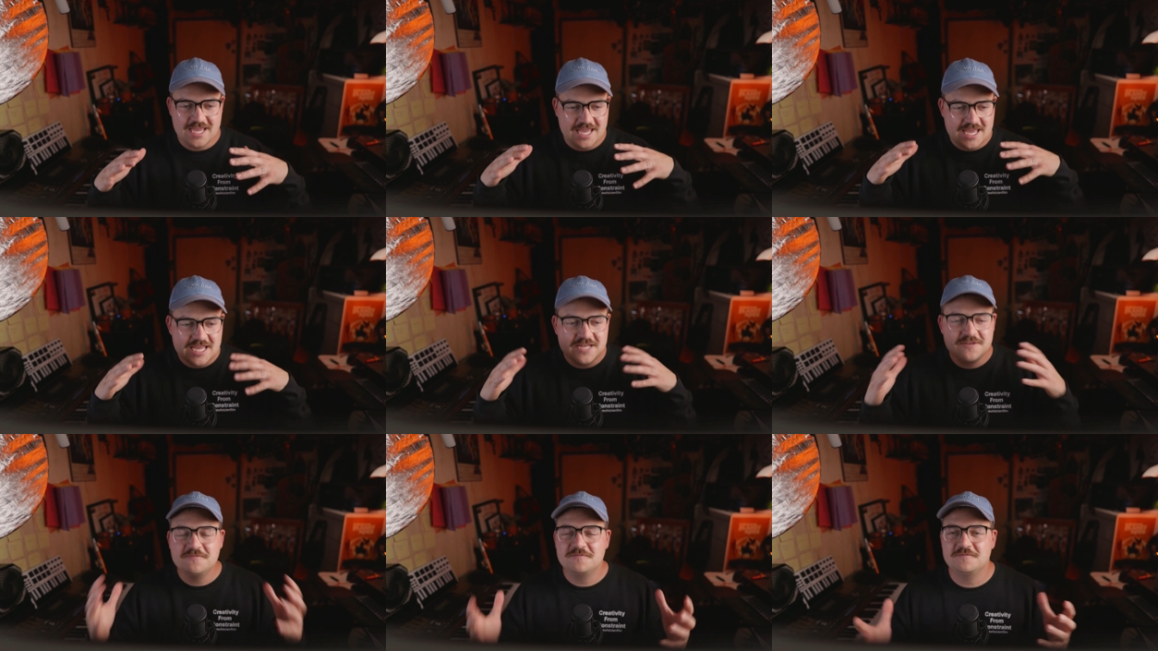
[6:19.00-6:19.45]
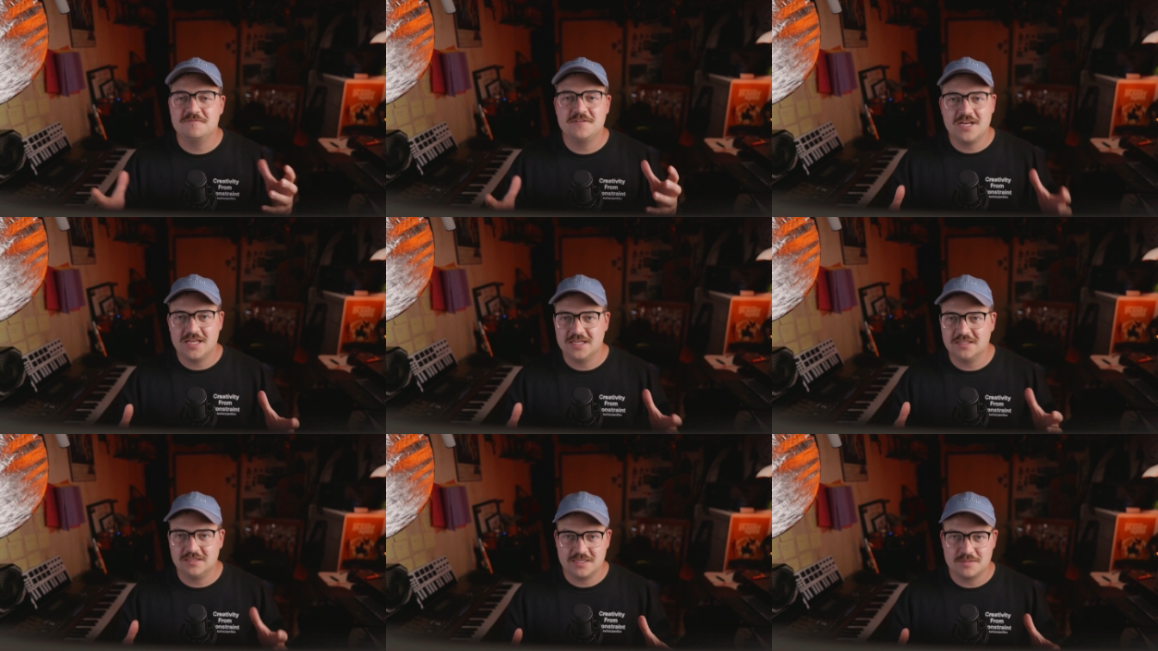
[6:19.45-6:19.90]

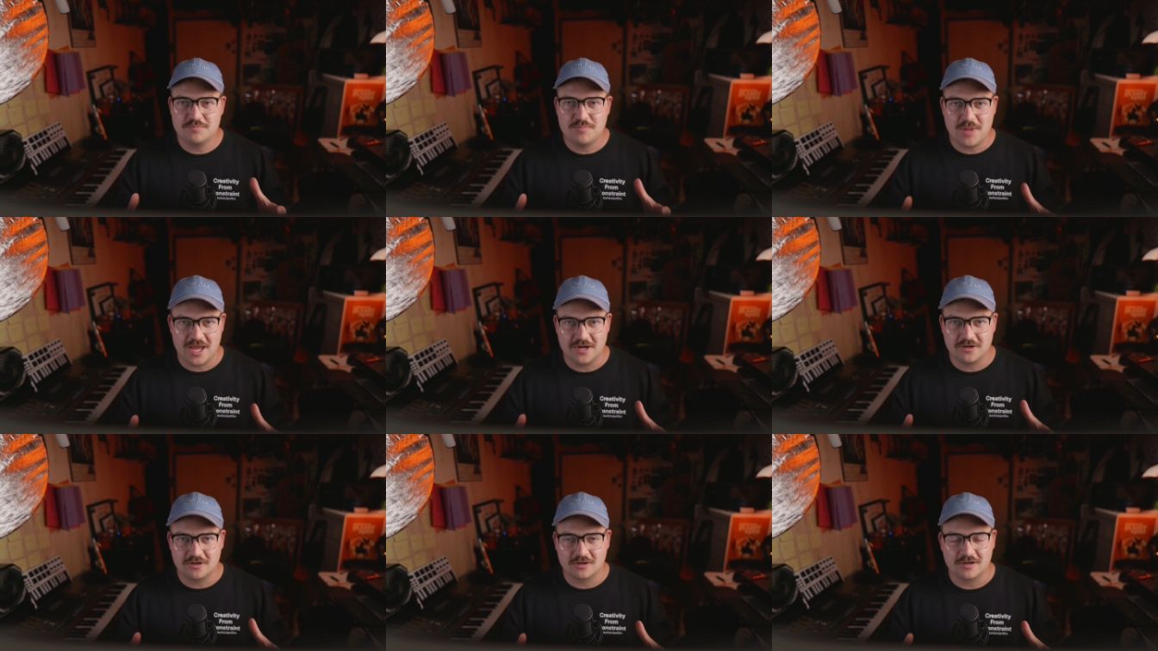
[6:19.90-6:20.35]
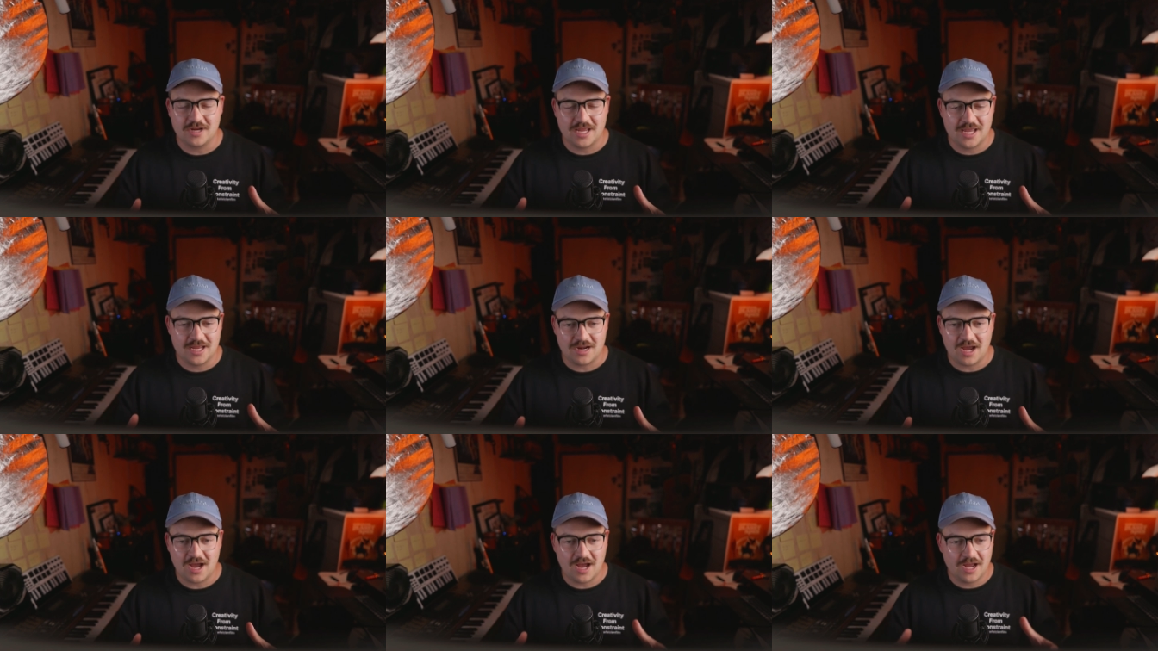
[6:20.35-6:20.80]
infinitely better,
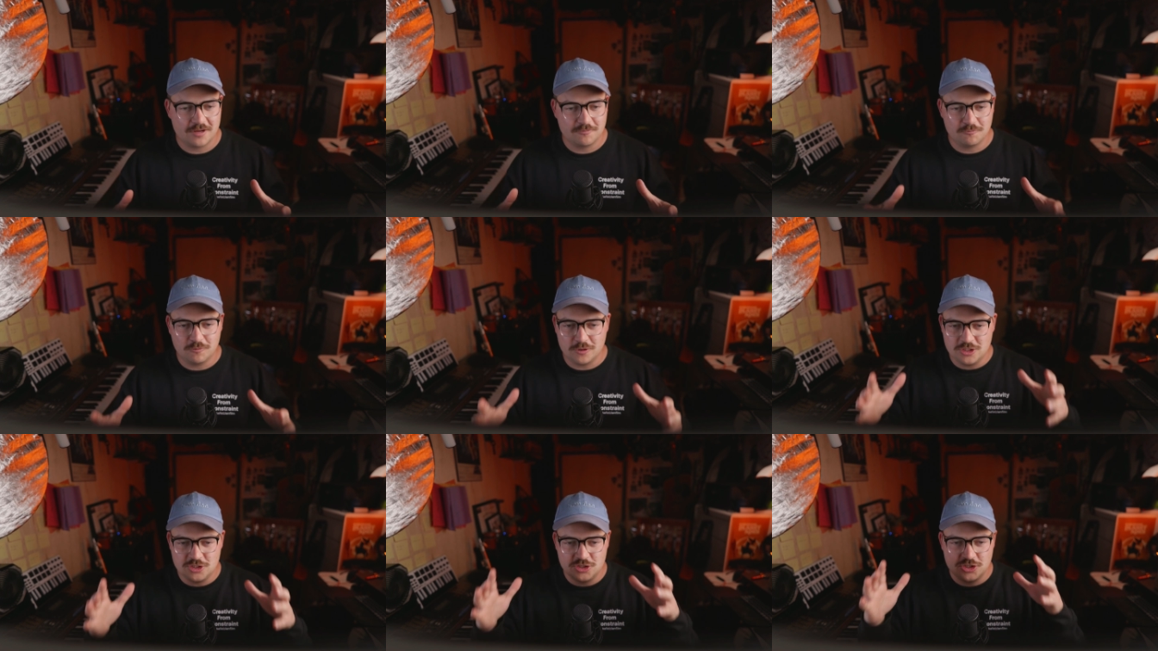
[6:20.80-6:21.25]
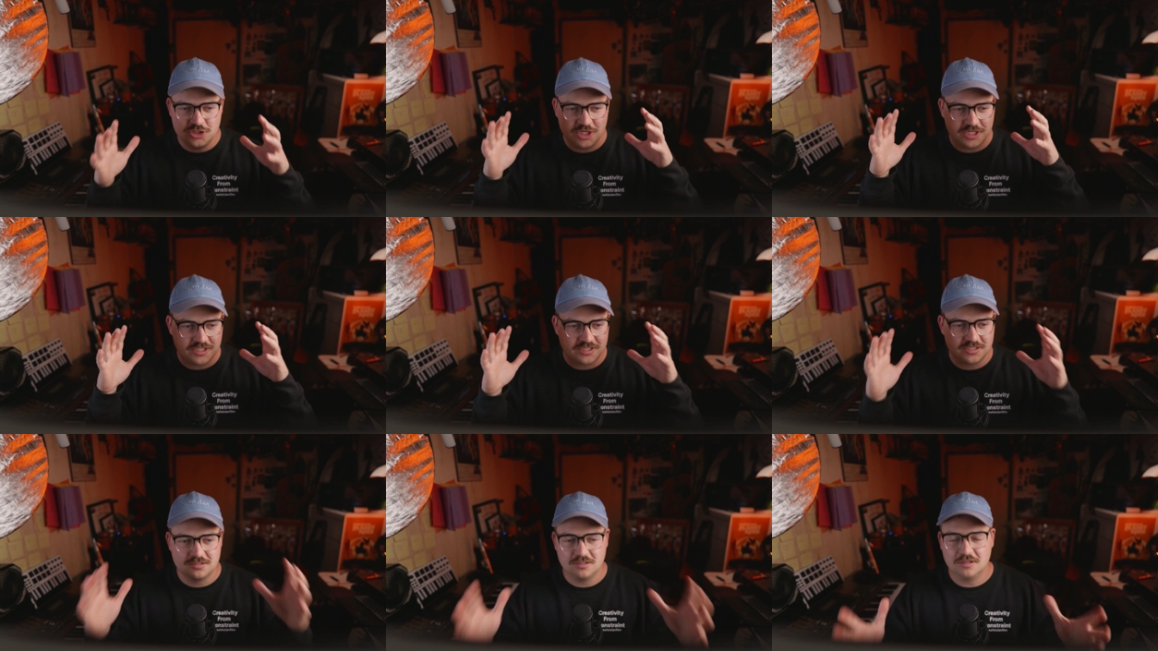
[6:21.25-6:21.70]
and I would
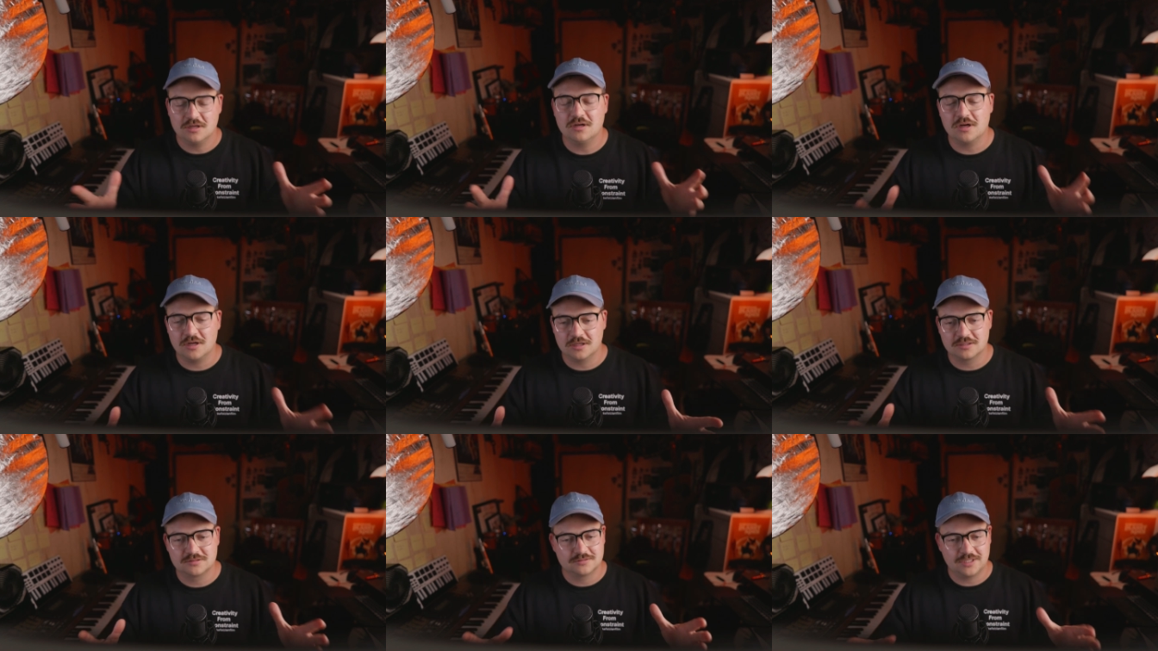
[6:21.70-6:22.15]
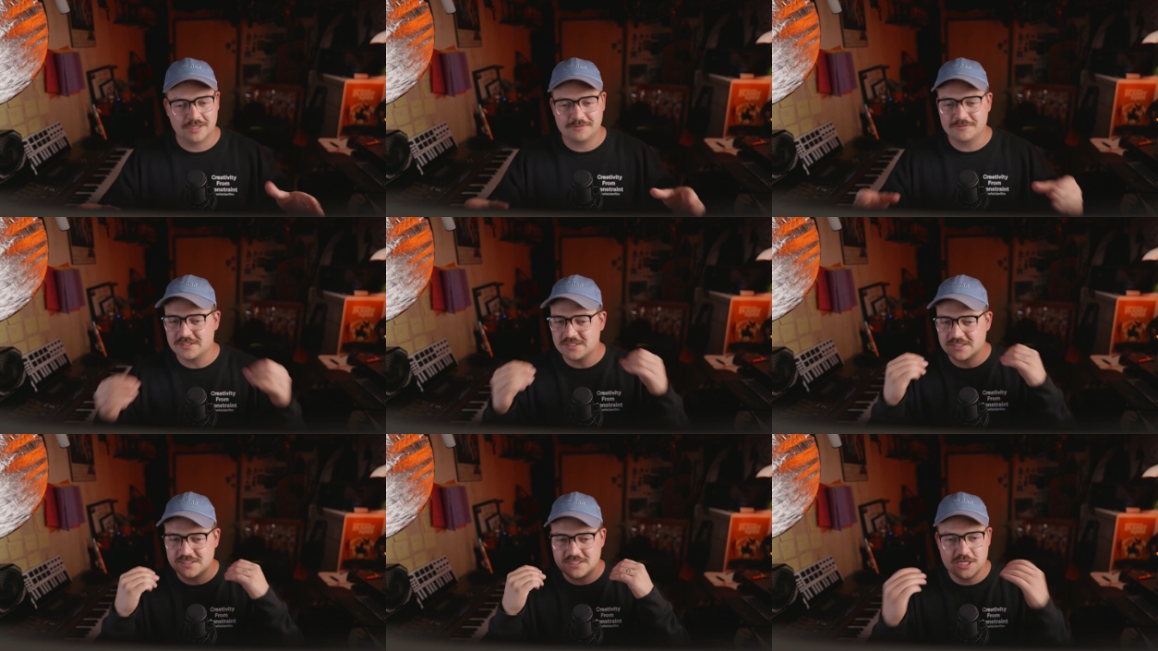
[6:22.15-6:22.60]
just, I
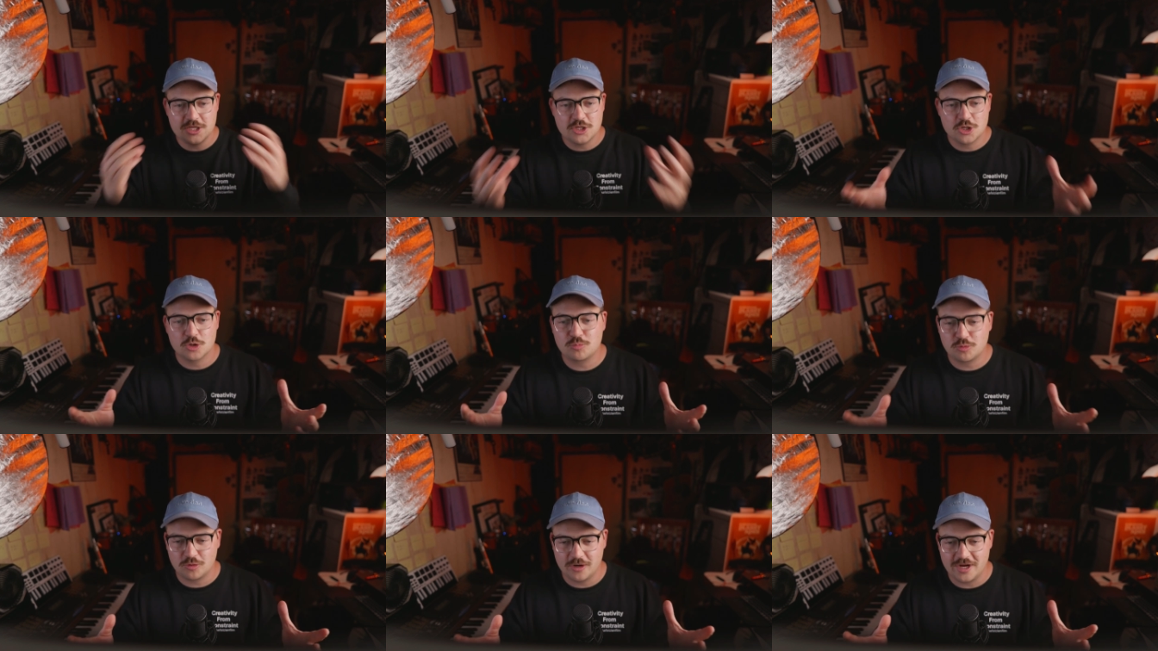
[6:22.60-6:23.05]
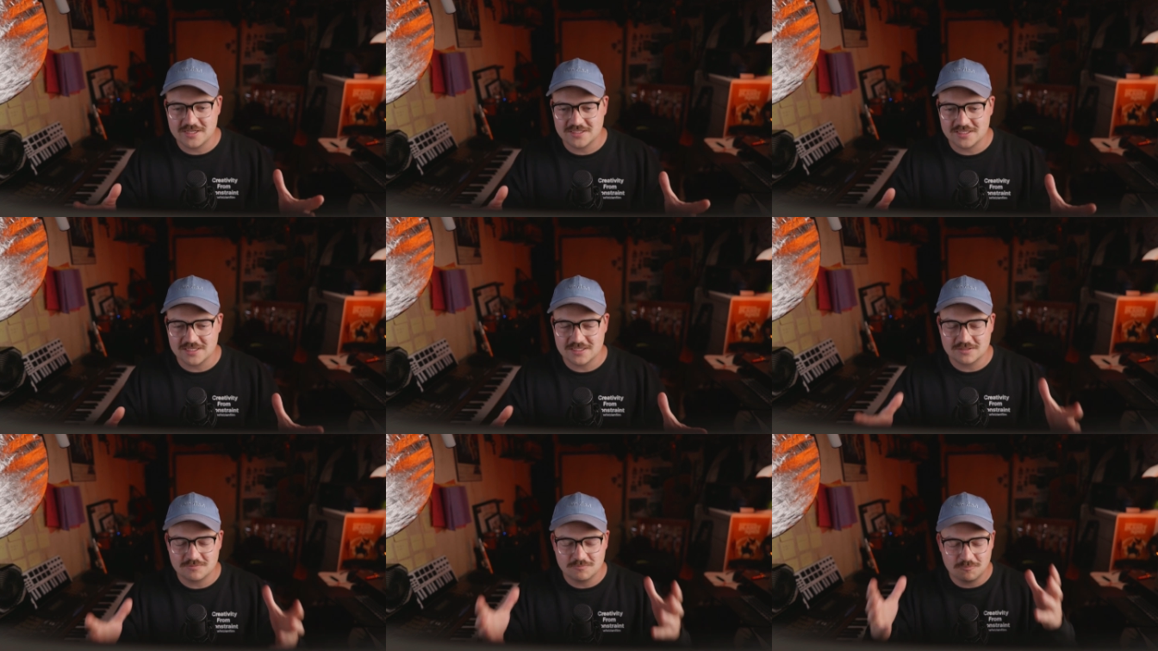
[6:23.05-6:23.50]
would sing your
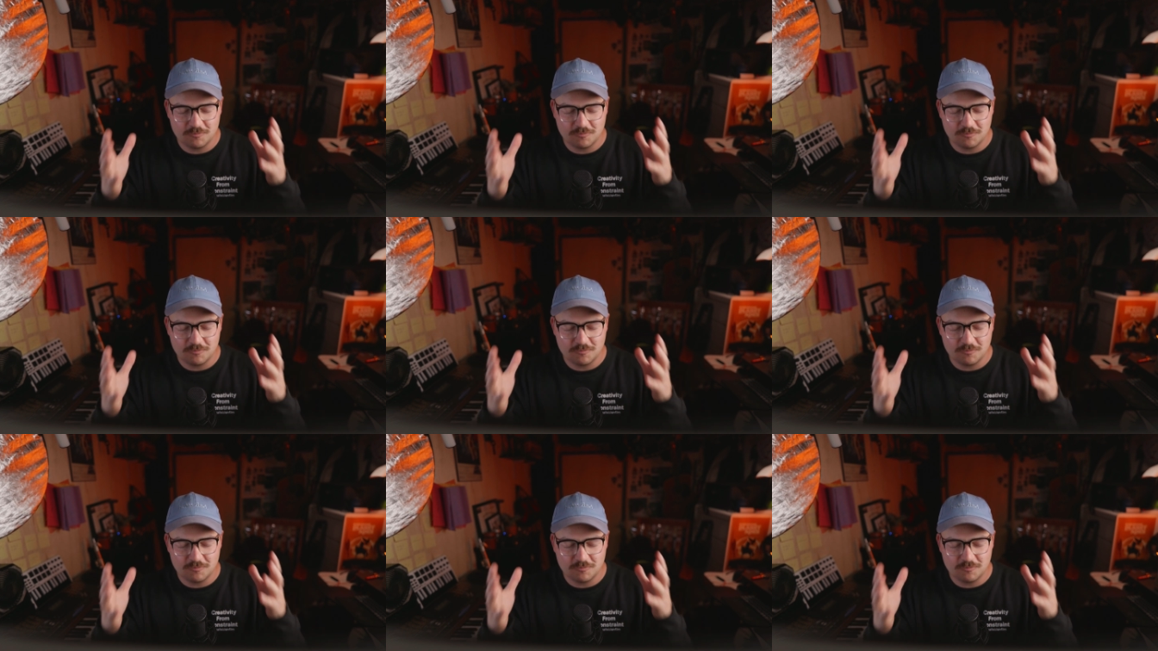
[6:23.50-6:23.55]
praises.